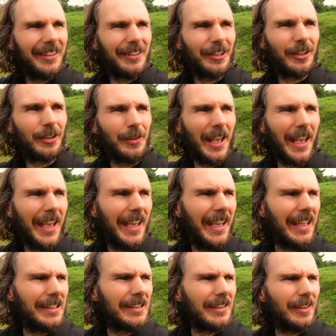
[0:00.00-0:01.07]
to
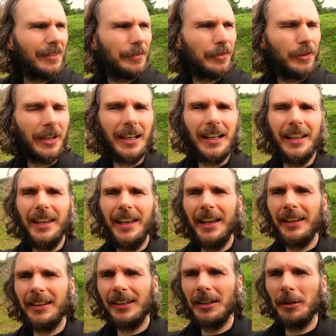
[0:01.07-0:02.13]
create freely
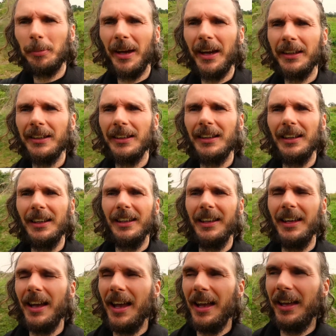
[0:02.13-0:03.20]
and
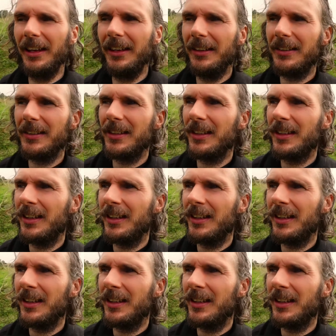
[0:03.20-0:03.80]
independently and